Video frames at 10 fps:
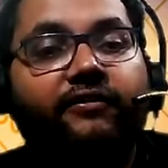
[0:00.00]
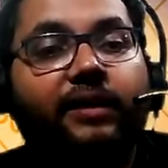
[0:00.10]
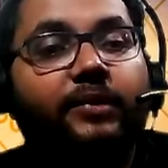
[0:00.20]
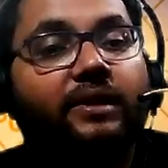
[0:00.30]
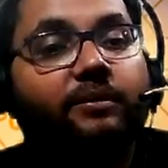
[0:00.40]

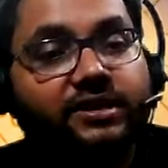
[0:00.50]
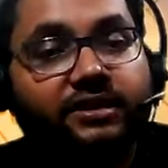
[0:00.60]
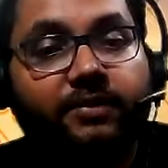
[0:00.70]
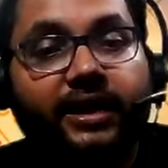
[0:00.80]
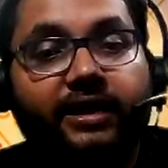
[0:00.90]
family
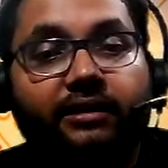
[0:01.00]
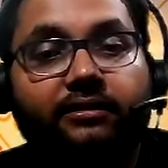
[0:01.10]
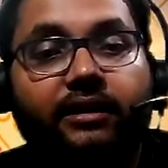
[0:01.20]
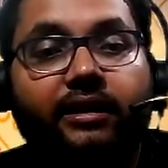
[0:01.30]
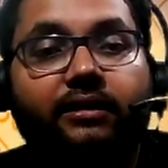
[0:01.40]
budget planning
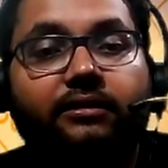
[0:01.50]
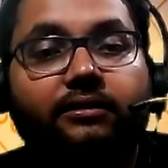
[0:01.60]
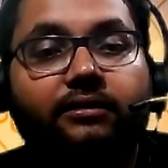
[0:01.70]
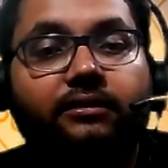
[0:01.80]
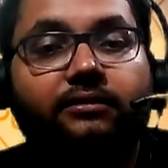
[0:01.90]
and
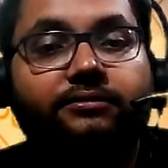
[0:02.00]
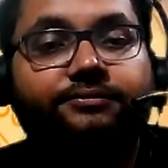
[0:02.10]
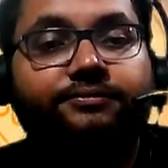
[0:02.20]
uh,